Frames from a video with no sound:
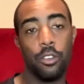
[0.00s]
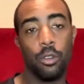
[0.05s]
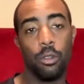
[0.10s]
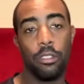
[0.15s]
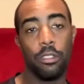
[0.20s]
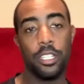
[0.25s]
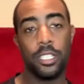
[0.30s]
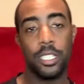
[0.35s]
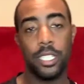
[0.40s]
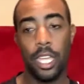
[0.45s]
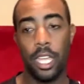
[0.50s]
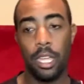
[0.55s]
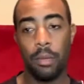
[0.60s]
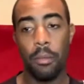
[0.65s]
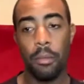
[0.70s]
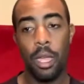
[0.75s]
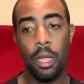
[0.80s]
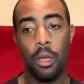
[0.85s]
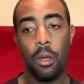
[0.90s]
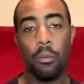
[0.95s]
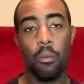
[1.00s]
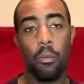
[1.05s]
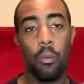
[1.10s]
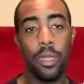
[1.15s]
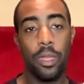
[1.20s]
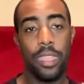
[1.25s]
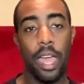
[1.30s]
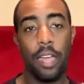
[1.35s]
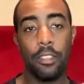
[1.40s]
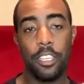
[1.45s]
the same
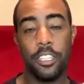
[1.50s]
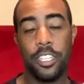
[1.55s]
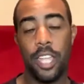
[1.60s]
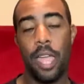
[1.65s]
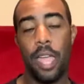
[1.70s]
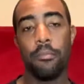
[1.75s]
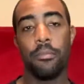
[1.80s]
without the jab?